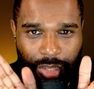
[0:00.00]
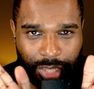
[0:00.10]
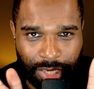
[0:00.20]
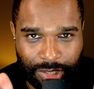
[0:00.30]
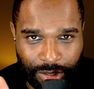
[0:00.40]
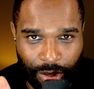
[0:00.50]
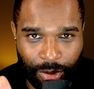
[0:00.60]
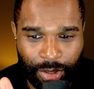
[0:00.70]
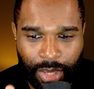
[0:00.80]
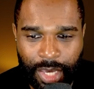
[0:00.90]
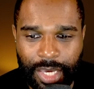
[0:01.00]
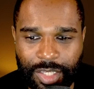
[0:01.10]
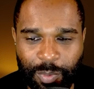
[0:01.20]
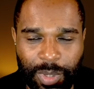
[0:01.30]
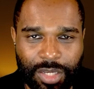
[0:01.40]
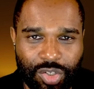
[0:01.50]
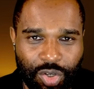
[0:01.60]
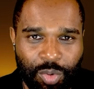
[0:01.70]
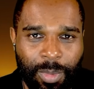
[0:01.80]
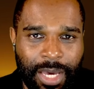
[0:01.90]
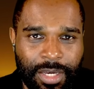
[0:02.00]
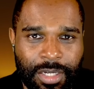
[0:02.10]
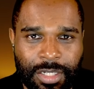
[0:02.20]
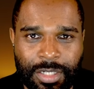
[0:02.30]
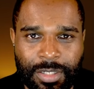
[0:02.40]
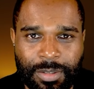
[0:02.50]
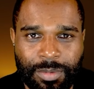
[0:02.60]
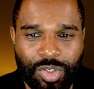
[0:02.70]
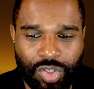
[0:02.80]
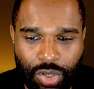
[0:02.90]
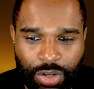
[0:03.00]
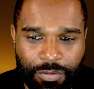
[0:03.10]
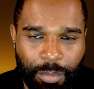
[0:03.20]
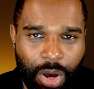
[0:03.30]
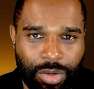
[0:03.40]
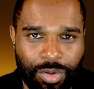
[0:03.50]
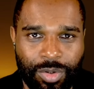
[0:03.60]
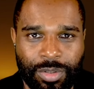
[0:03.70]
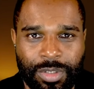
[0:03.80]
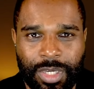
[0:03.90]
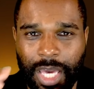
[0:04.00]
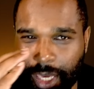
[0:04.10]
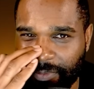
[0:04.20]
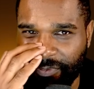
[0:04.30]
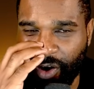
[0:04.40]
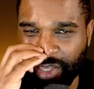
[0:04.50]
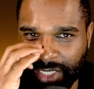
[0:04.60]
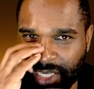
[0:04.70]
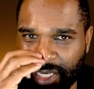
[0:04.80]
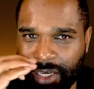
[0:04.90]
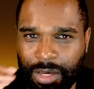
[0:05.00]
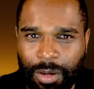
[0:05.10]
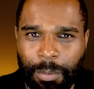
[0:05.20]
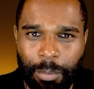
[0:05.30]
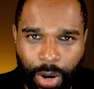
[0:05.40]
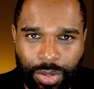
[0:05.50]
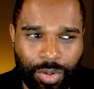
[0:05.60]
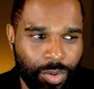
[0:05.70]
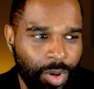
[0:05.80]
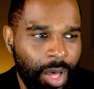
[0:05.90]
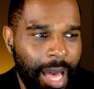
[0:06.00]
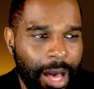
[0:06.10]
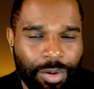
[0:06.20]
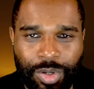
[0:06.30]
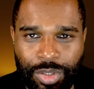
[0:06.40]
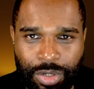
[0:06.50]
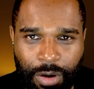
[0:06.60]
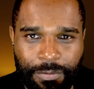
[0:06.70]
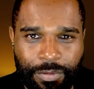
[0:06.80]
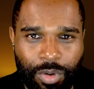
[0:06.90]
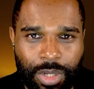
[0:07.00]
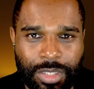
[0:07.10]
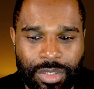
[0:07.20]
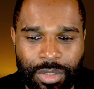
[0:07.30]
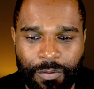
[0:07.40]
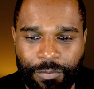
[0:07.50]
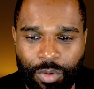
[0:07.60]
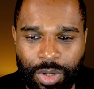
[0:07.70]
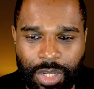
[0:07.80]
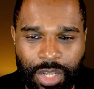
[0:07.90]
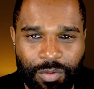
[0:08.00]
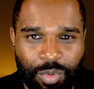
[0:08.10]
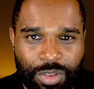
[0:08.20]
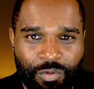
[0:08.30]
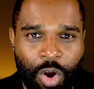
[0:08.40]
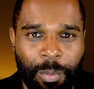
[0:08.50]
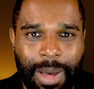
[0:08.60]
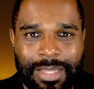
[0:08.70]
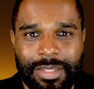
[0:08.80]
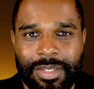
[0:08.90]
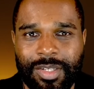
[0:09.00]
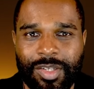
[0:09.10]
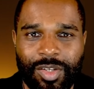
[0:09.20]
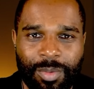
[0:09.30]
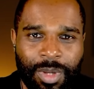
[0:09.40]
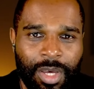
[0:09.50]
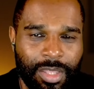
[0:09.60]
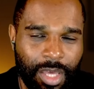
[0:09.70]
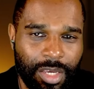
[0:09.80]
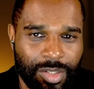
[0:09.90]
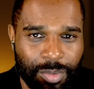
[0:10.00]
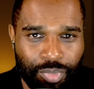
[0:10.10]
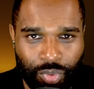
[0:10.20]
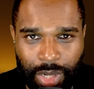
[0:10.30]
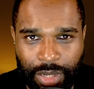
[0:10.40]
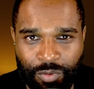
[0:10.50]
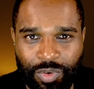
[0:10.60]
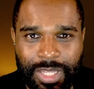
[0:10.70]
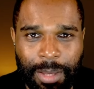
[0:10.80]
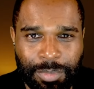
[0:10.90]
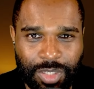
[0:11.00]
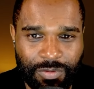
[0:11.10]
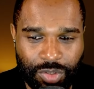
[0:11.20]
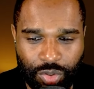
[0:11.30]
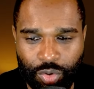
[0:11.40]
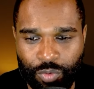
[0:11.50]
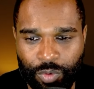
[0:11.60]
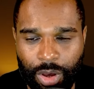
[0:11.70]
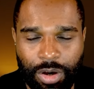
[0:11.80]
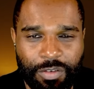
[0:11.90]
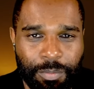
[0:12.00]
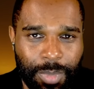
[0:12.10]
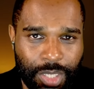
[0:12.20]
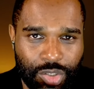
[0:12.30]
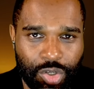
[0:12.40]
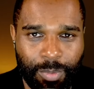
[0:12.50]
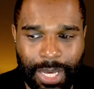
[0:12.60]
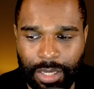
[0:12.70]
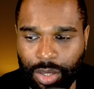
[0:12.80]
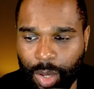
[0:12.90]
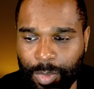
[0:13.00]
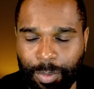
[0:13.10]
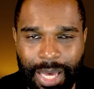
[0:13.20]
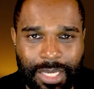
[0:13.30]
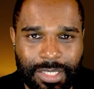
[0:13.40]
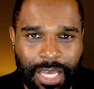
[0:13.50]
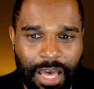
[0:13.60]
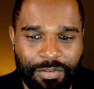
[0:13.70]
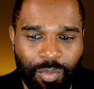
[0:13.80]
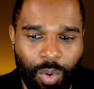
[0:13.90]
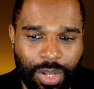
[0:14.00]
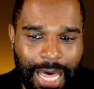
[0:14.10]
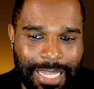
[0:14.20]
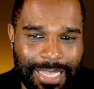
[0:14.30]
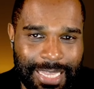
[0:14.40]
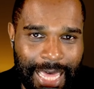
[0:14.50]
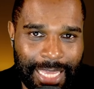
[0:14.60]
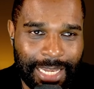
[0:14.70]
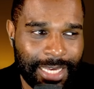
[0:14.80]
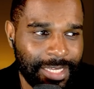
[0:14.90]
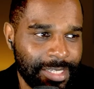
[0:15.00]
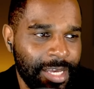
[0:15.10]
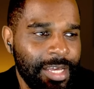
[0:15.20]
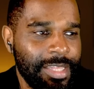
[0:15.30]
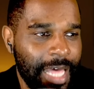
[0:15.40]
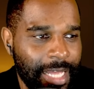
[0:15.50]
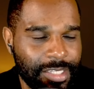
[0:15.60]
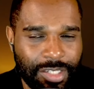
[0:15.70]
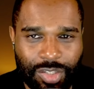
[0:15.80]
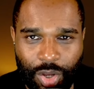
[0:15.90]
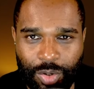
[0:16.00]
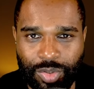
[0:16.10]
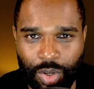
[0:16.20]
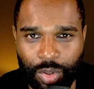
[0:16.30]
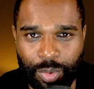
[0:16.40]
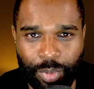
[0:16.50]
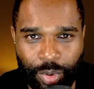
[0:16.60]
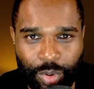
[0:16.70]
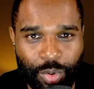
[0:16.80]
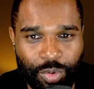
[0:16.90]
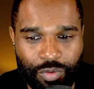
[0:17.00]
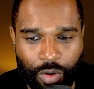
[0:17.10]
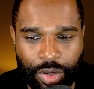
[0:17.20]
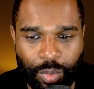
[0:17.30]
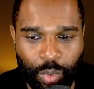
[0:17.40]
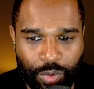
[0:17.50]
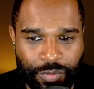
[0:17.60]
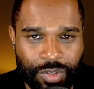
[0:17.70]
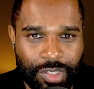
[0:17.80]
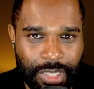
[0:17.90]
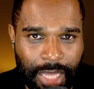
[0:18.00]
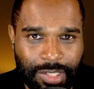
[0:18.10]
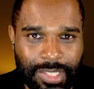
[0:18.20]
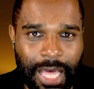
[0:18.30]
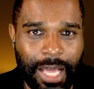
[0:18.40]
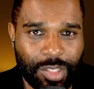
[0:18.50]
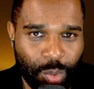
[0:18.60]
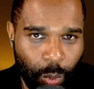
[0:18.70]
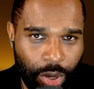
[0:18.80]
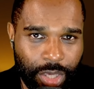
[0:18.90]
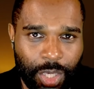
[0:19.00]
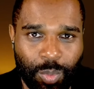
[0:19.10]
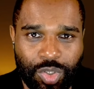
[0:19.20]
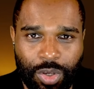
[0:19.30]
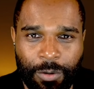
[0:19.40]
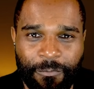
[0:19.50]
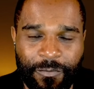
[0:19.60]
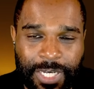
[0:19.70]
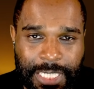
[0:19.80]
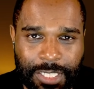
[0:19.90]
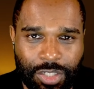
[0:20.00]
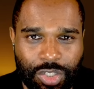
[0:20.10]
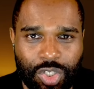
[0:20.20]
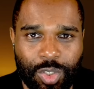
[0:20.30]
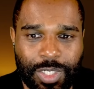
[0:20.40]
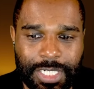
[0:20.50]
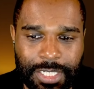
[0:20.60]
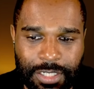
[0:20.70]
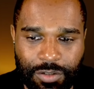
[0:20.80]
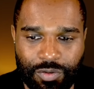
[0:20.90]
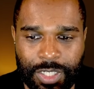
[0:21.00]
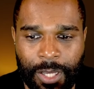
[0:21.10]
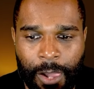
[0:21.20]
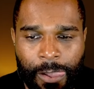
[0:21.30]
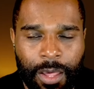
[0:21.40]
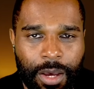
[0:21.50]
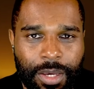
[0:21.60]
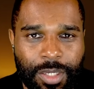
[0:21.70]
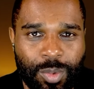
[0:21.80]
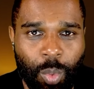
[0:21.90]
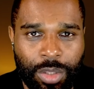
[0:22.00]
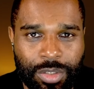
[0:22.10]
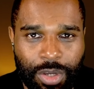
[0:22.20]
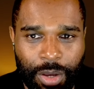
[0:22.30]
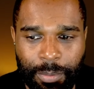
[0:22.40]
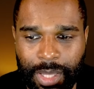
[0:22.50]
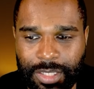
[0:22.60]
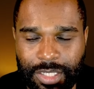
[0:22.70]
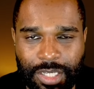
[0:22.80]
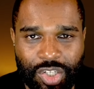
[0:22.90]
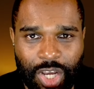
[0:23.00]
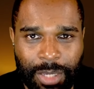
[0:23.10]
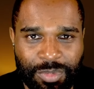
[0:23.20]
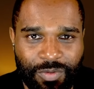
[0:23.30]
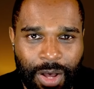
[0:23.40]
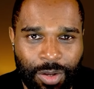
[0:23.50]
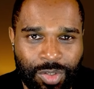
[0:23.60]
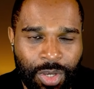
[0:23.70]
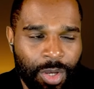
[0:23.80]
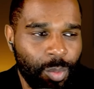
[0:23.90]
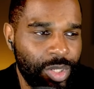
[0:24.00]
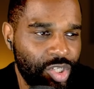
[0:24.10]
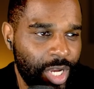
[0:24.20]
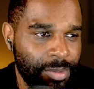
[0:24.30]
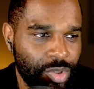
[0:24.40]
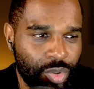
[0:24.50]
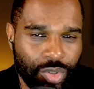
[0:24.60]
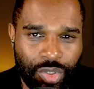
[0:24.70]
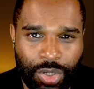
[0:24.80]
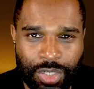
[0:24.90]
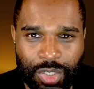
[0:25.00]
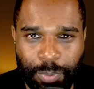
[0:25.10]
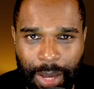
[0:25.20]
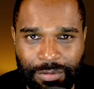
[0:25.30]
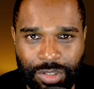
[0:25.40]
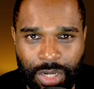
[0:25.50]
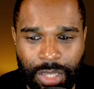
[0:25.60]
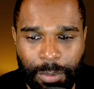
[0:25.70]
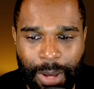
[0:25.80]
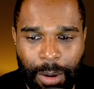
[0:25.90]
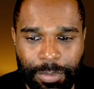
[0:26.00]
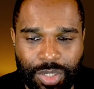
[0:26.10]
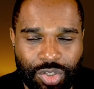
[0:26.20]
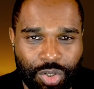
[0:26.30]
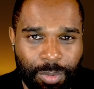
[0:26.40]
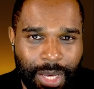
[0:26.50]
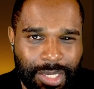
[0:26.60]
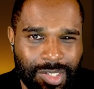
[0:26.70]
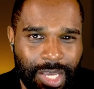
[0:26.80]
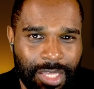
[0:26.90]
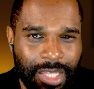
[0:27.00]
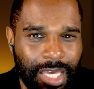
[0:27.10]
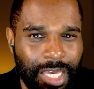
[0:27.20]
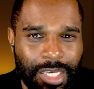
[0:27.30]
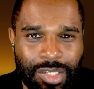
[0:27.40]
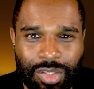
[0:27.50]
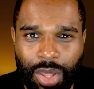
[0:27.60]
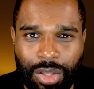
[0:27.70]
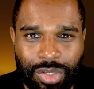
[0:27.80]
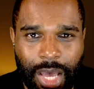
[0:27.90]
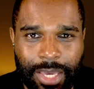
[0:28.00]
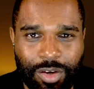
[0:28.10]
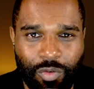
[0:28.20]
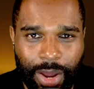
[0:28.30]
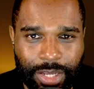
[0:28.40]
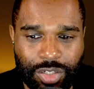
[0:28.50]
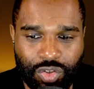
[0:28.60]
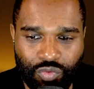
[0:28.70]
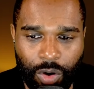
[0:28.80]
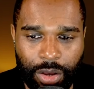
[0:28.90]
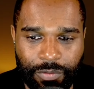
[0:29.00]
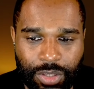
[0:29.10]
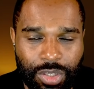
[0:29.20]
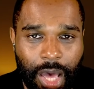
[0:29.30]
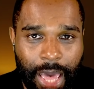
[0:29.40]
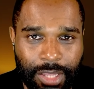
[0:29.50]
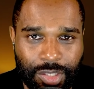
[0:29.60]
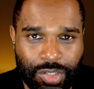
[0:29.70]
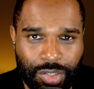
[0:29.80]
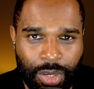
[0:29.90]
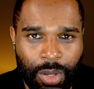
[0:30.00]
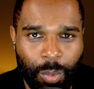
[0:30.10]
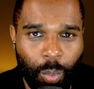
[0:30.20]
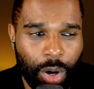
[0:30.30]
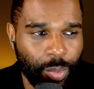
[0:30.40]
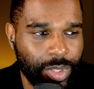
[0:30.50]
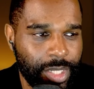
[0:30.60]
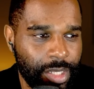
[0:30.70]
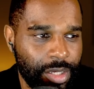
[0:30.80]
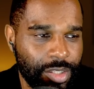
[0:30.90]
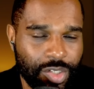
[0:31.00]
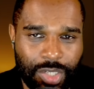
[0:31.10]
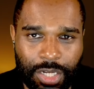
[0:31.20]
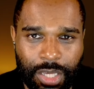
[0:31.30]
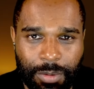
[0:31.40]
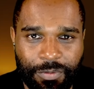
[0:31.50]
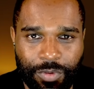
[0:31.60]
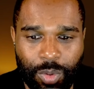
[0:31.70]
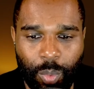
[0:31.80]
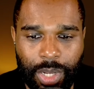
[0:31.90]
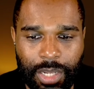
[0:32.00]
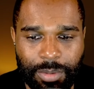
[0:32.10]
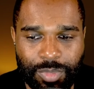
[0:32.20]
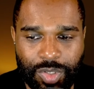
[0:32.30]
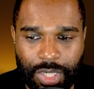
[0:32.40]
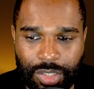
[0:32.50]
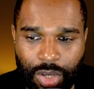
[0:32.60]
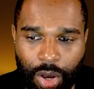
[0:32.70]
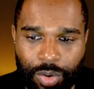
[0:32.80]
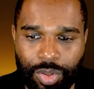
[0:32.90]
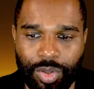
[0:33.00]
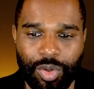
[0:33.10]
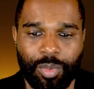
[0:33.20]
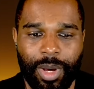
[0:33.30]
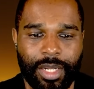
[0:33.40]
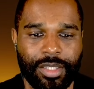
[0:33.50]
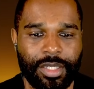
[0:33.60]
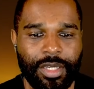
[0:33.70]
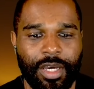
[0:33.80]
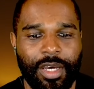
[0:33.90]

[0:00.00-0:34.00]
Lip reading: of these now. It's Mick Schumacher, son of Michael. Keep fighting, Michael. How can you not fall in love with the romanticism that is the brilliant redemptive story arc of Mick Schumacher coming back into F1 and nailing it? That is Toto, the boy who cried wolf's stance. That's why he was so vexed, so angry at his one-time mentee James Vowles when James talked so disparagingly about Mick Schumacher, saying that he's not a great driver, and hence why we didn't consider him for the Williams seat. Oh, the humanity.